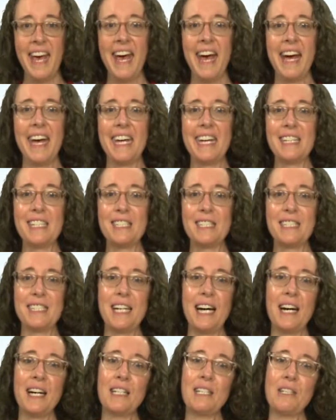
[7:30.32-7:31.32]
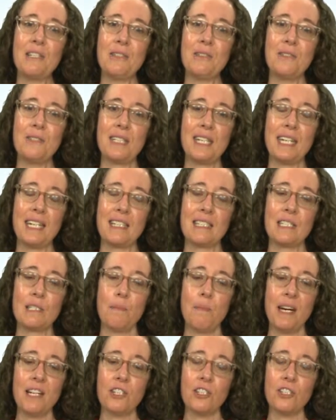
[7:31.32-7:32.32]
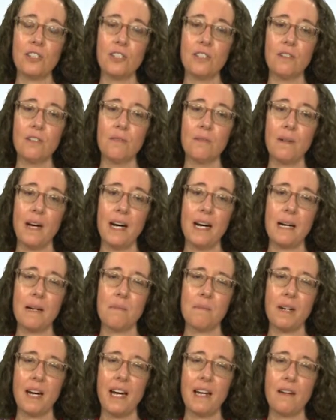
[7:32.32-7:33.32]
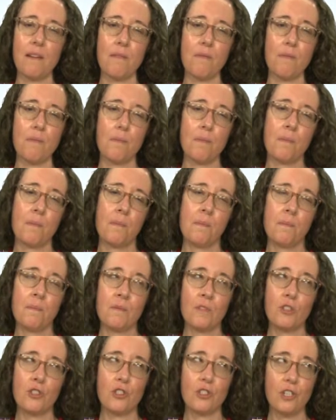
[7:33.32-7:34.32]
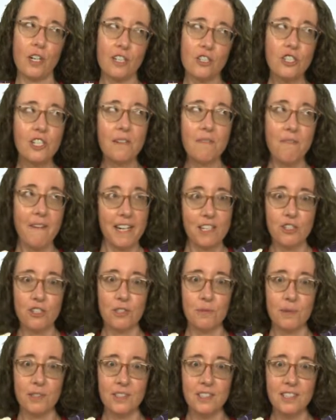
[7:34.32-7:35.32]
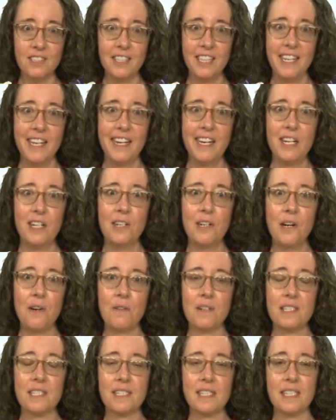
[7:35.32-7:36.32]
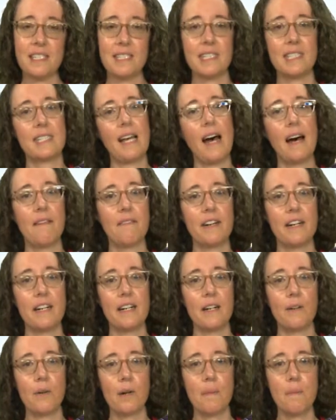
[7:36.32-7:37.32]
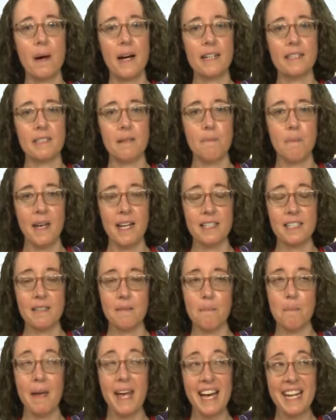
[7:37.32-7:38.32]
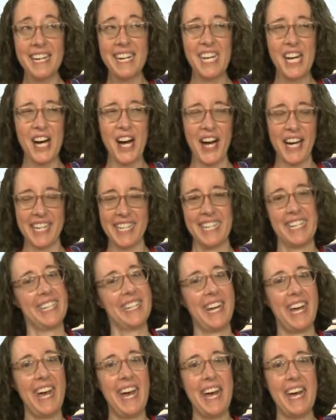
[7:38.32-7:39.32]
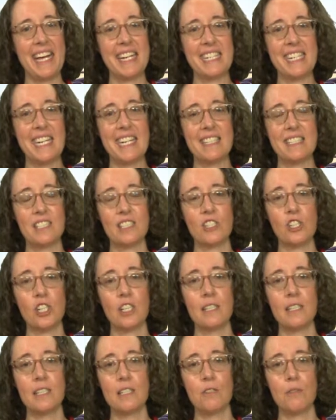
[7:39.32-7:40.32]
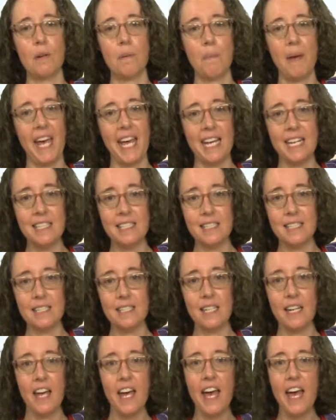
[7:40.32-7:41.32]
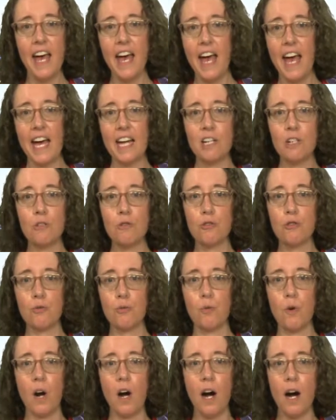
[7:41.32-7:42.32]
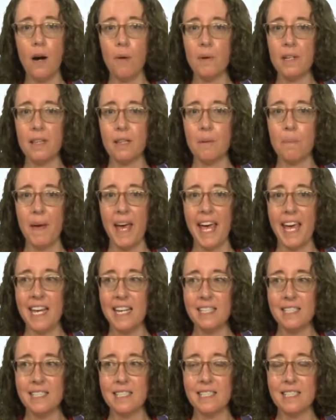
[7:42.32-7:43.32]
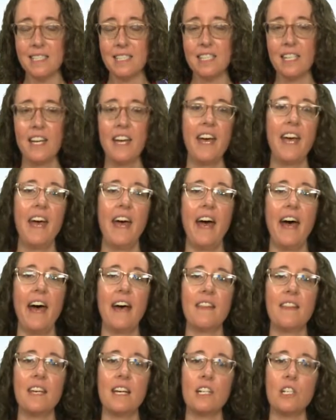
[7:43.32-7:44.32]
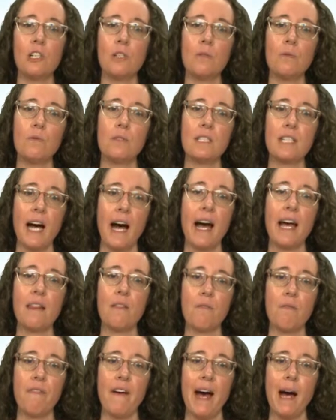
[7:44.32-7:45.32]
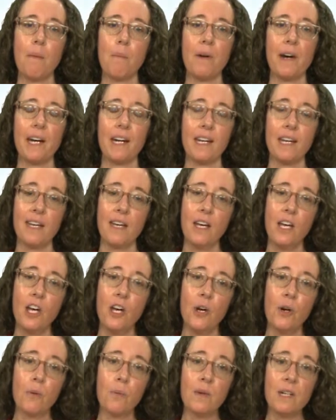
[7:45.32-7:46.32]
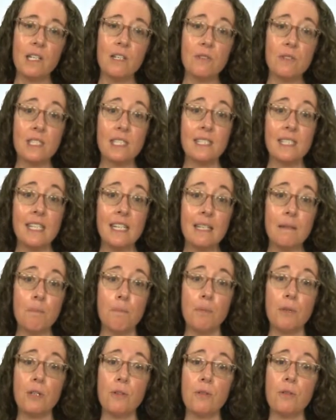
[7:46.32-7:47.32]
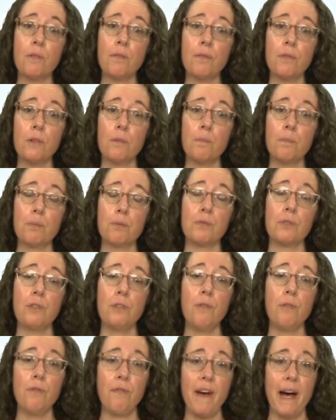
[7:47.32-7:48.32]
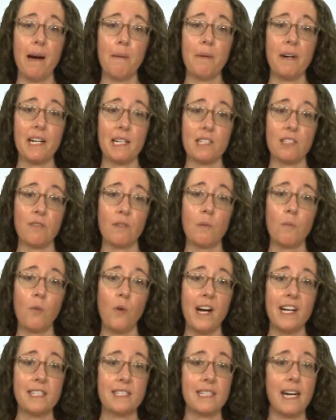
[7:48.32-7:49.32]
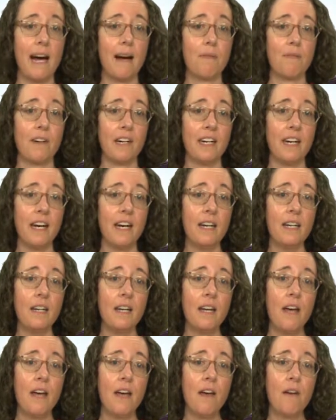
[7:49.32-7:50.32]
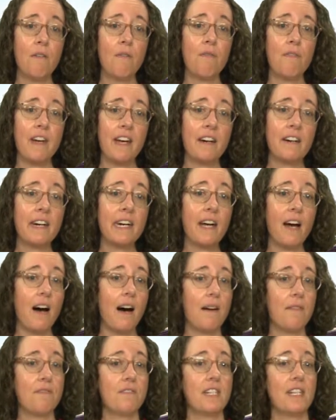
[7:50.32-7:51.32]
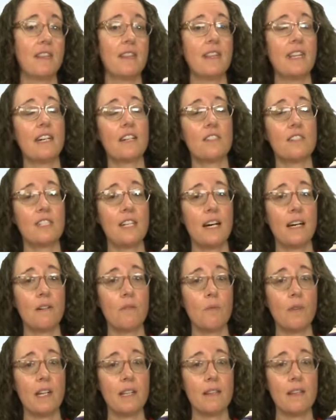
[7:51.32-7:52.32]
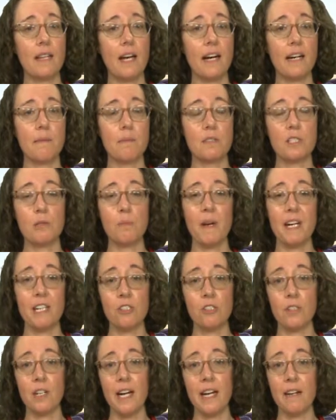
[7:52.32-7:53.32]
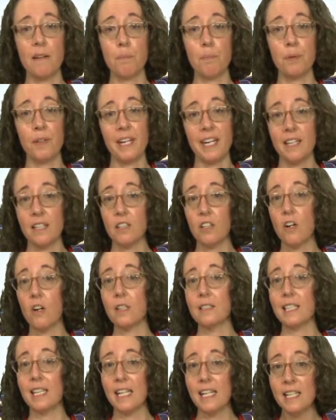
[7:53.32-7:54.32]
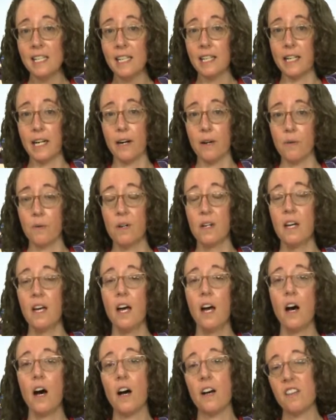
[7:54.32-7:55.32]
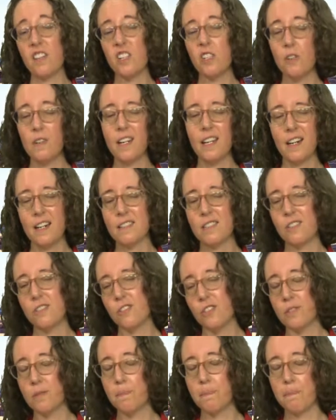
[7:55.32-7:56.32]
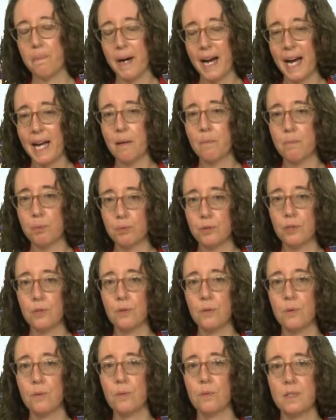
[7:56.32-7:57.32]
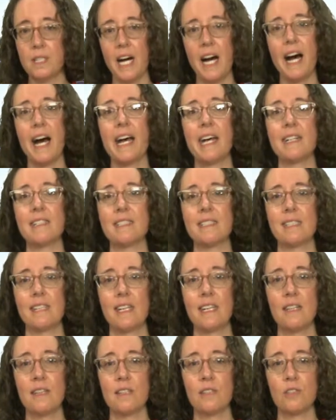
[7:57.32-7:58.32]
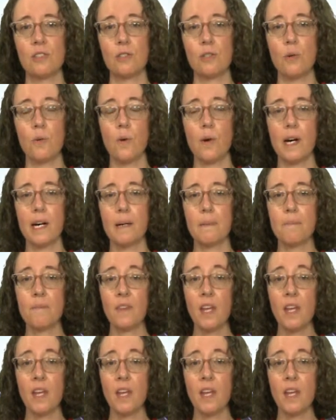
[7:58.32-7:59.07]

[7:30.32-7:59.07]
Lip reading: It's done using a special kind of starchy vegetable known as cassava or manioc, and it's turned into a paste, and you draw with the paste, and then you dye the fabric. When you see beautiful blue fabrics from West Africa, very often they're done with a special kind of plant called indigo, although you can also just buy blue dyes in the store.